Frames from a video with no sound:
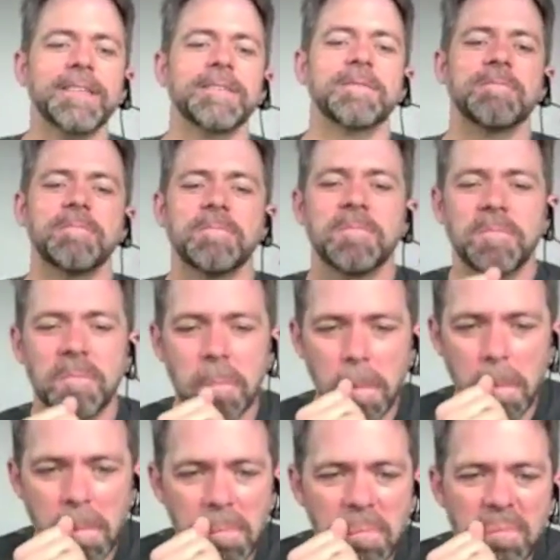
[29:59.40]
output. So,
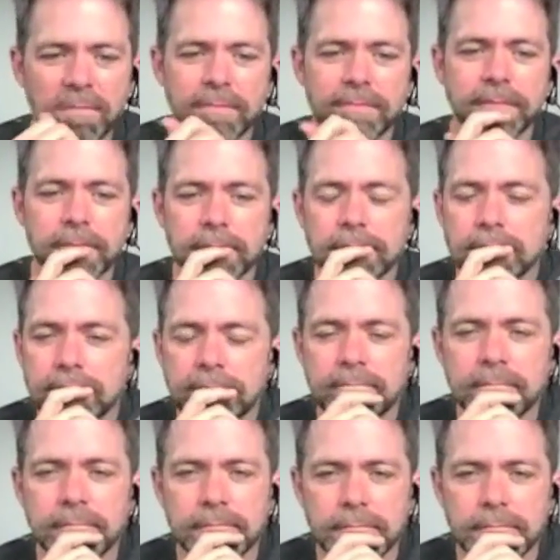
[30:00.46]
what are